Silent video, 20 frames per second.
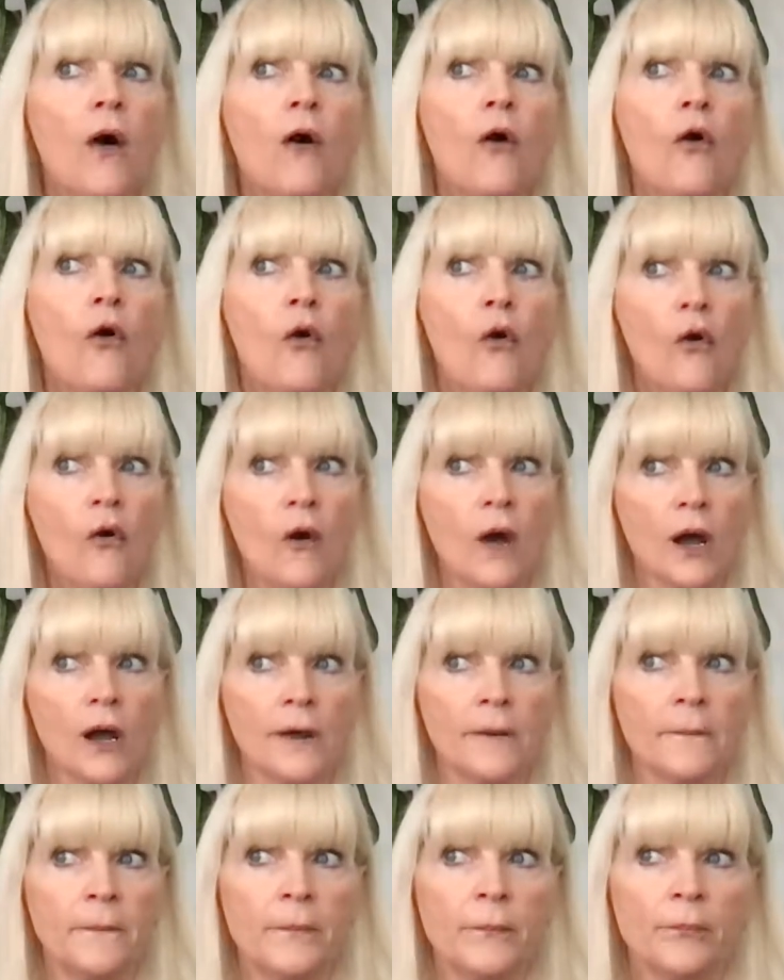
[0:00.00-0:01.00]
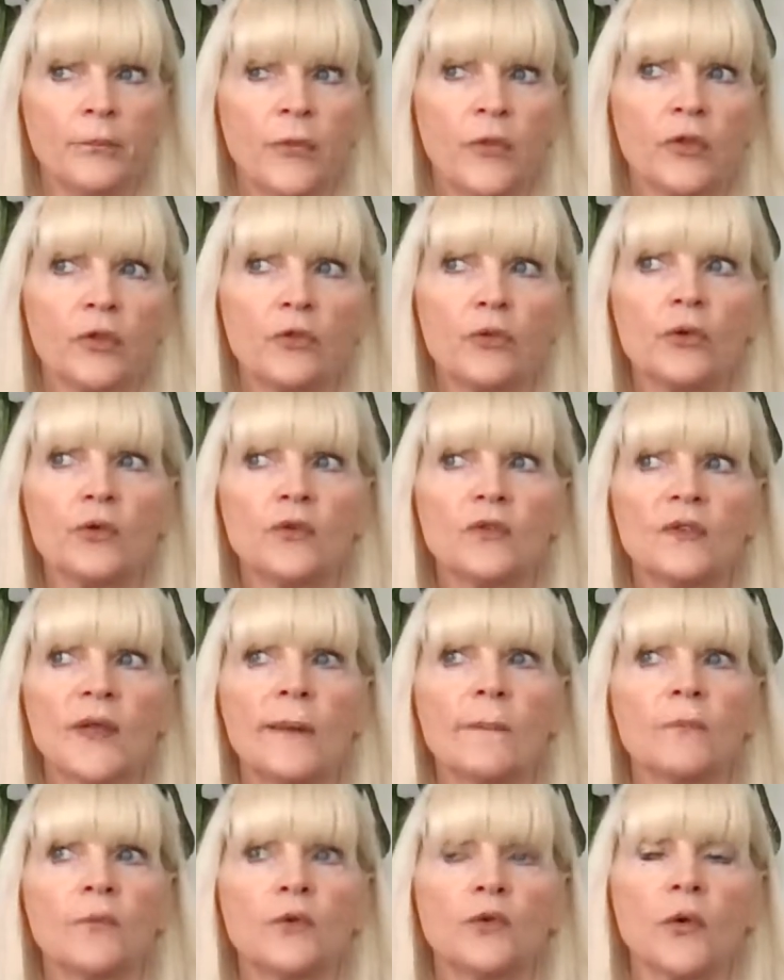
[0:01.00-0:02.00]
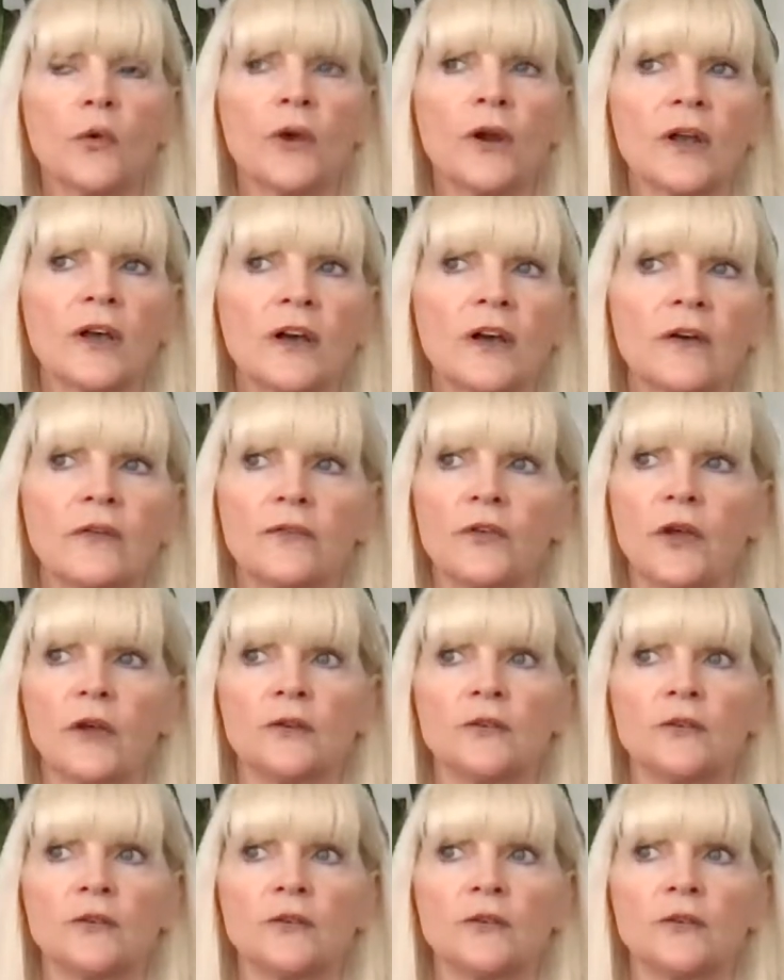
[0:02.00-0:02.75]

or through some sort of